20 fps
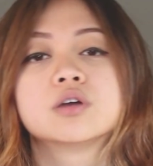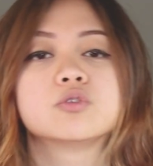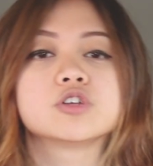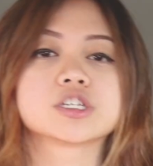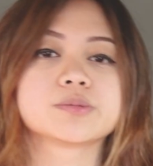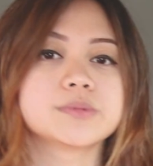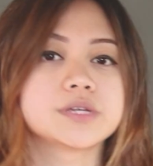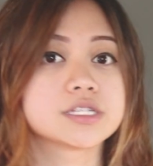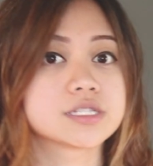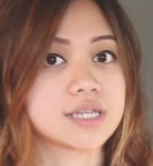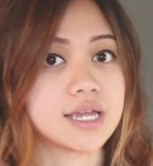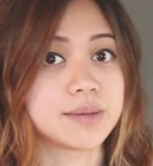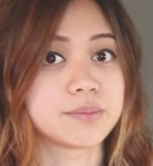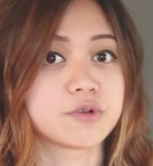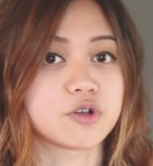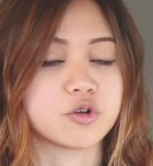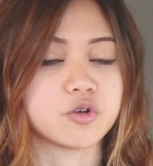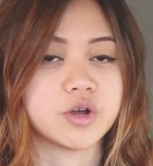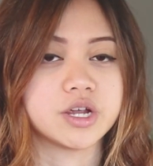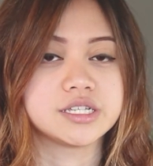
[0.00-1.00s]
which means I'm
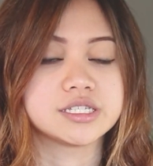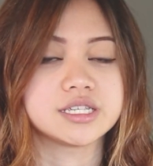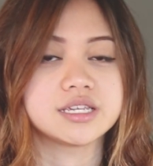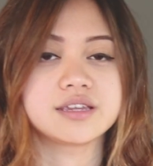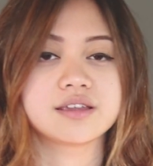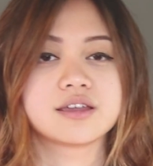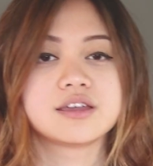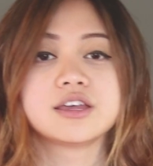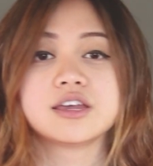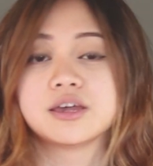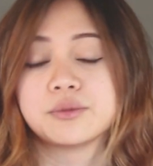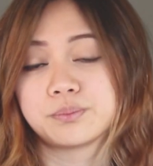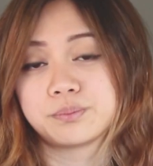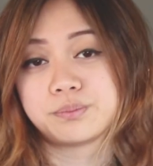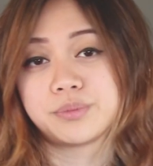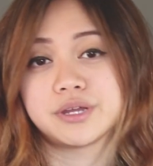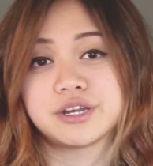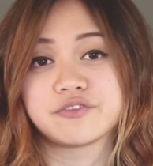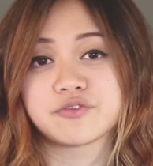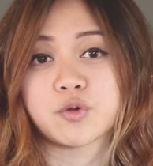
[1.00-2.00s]
not crazy.
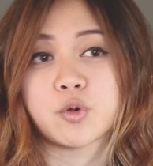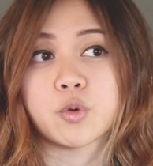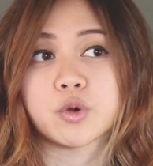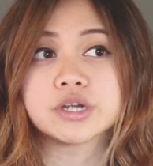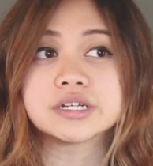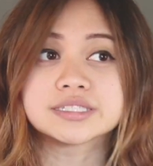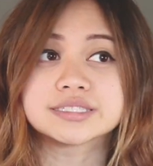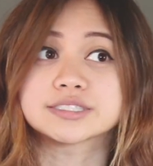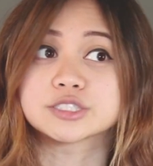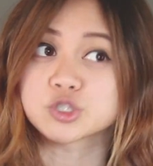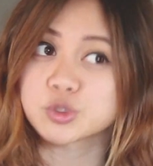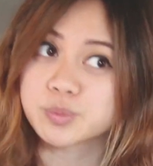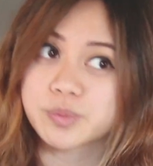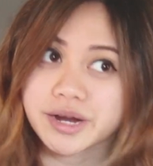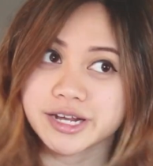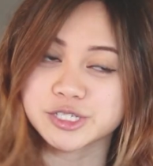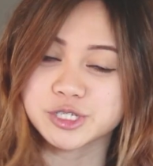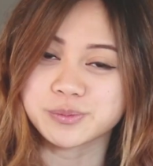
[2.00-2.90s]
But of course, surprise,